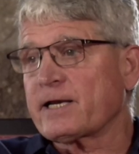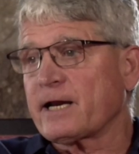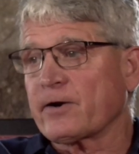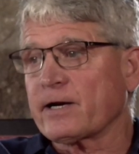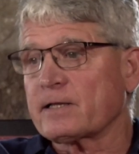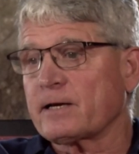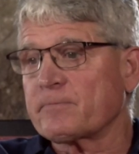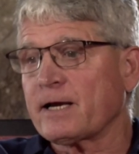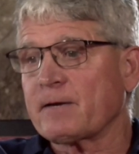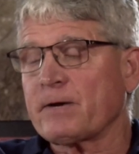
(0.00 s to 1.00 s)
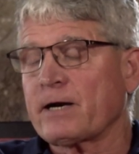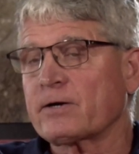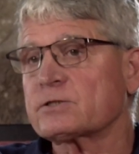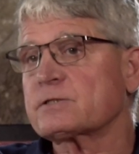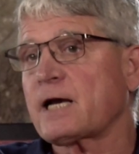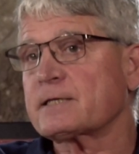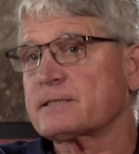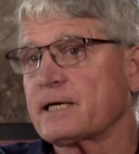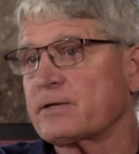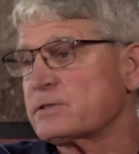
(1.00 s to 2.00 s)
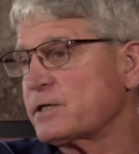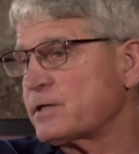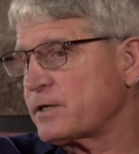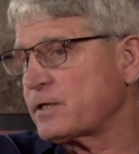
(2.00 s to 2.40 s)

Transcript: caring alumni and parents got together and said, no, no,